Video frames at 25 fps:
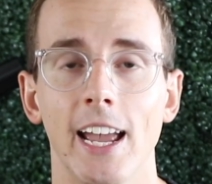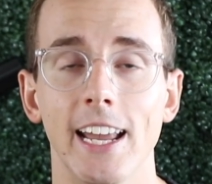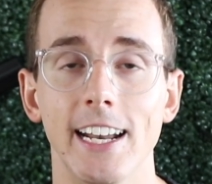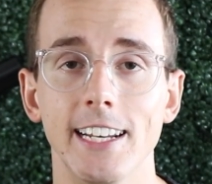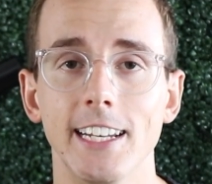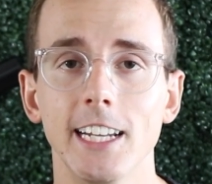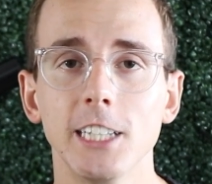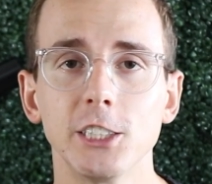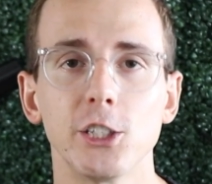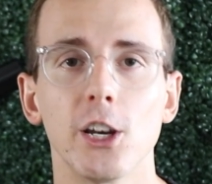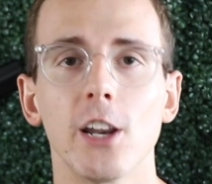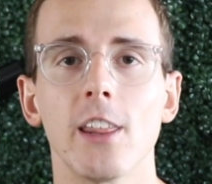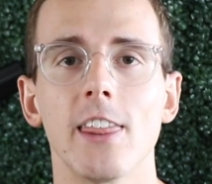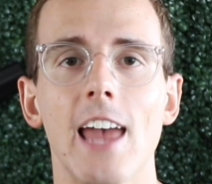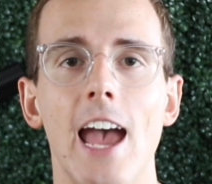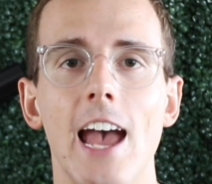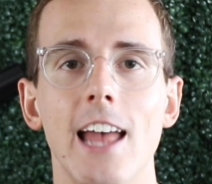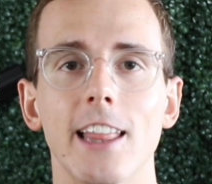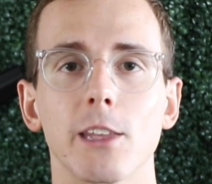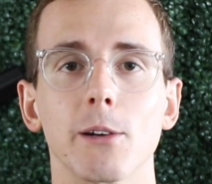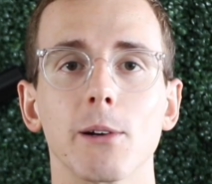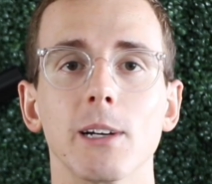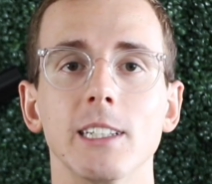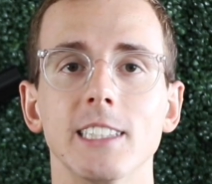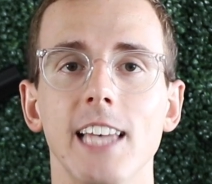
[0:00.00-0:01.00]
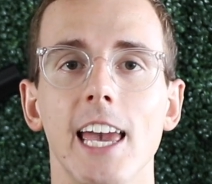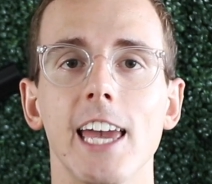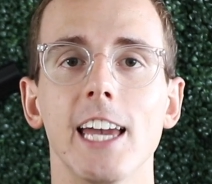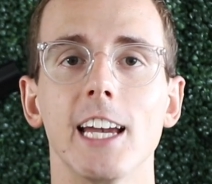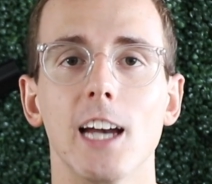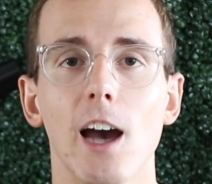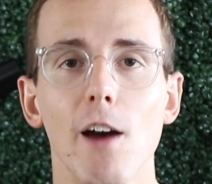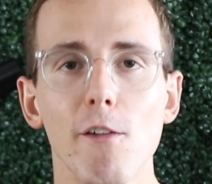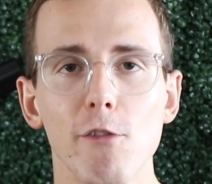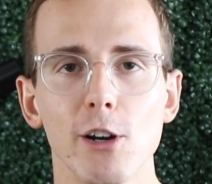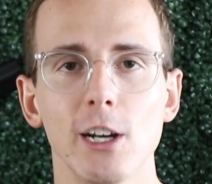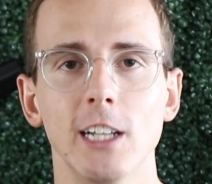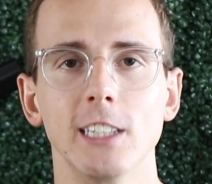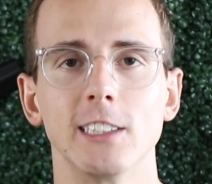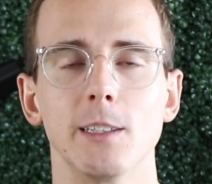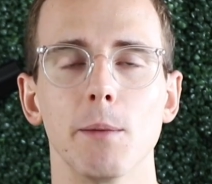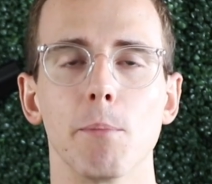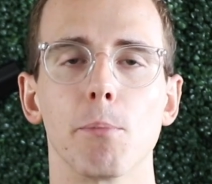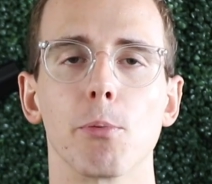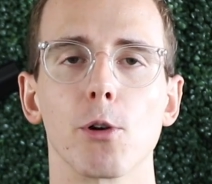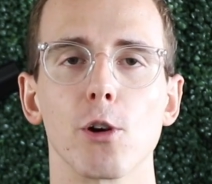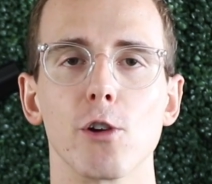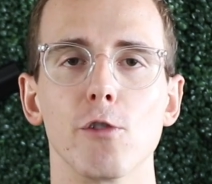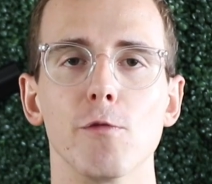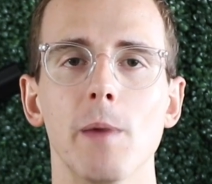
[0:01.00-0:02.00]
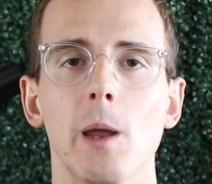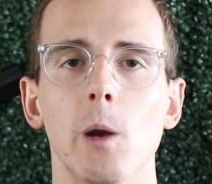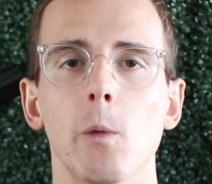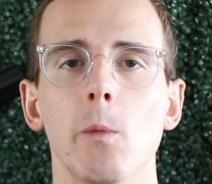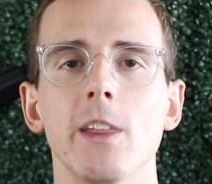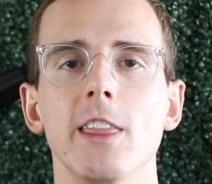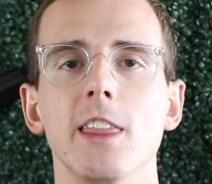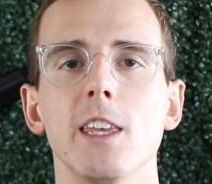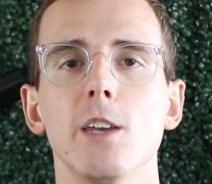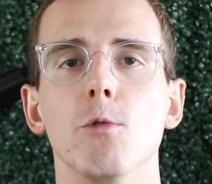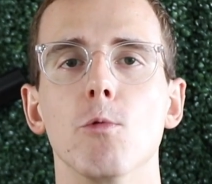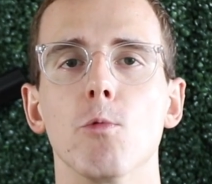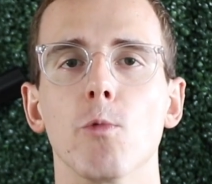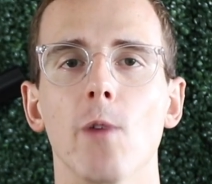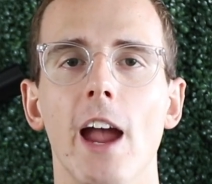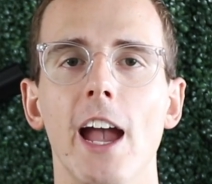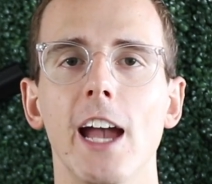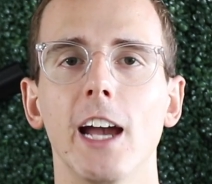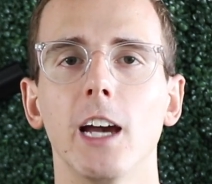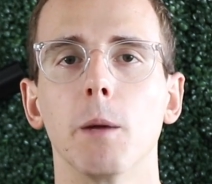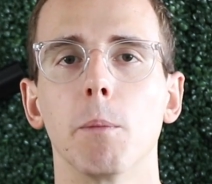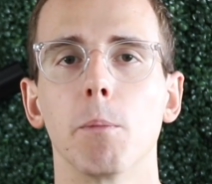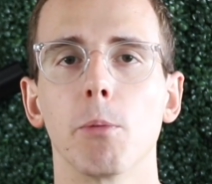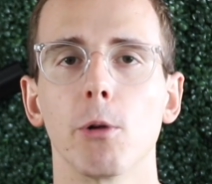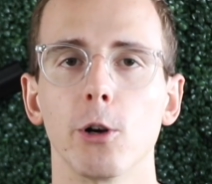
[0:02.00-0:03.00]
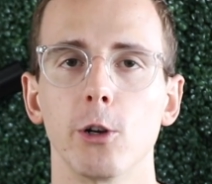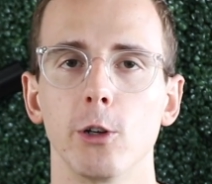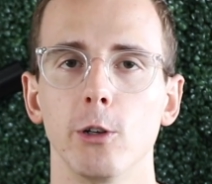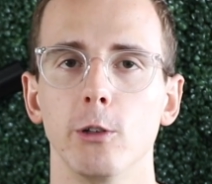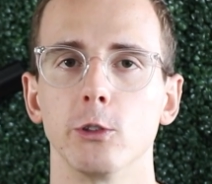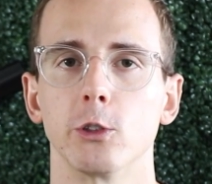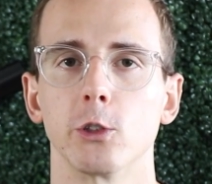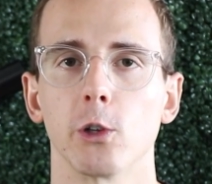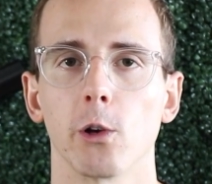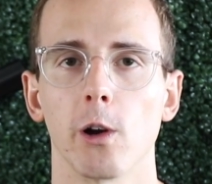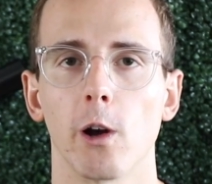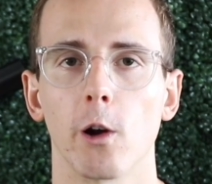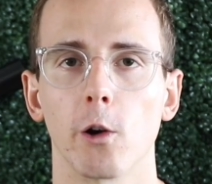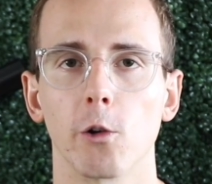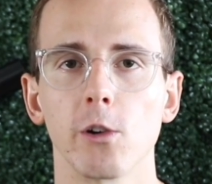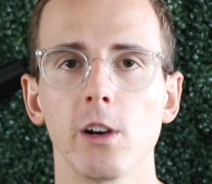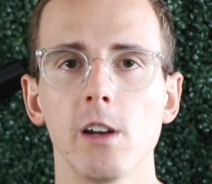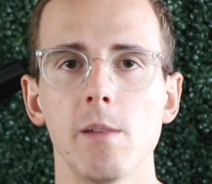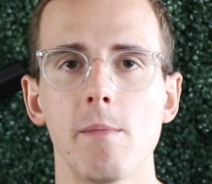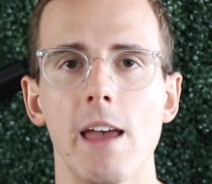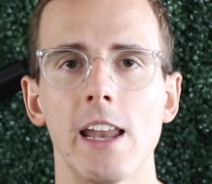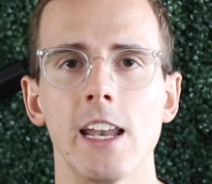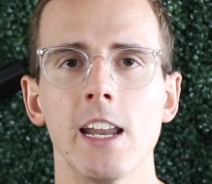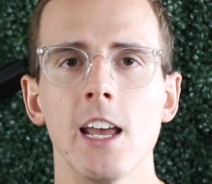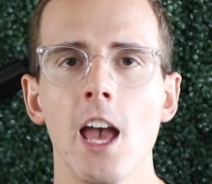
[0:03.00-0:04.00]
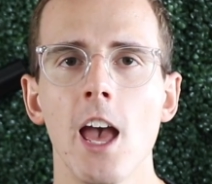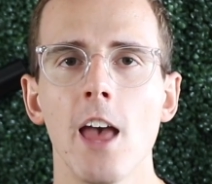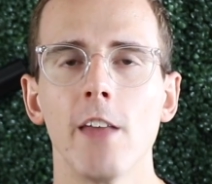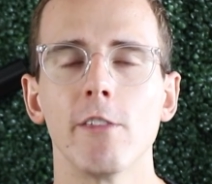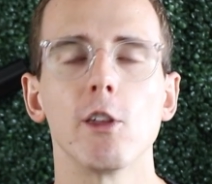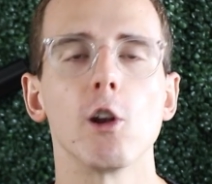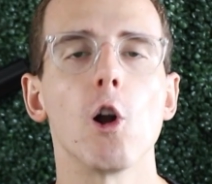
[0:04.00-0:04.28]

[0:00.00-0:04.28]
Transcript: In addition to that, there is a governance improvement with the Reg Producer Agreement